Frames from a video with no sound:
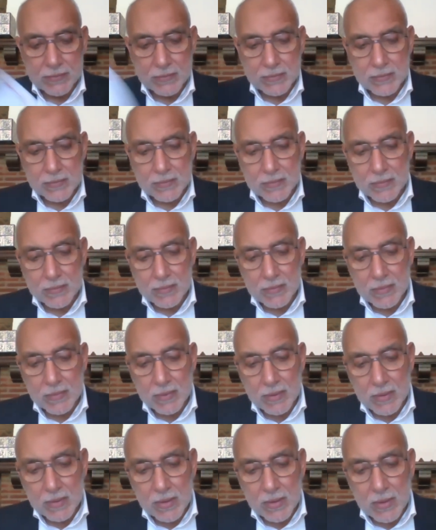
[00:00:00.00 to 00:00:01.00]

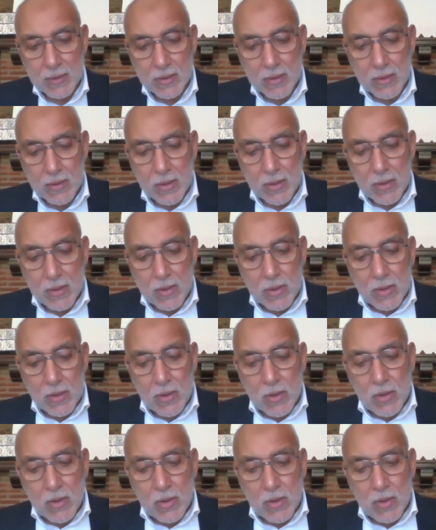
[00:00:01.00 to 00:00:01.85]
(no one is talking)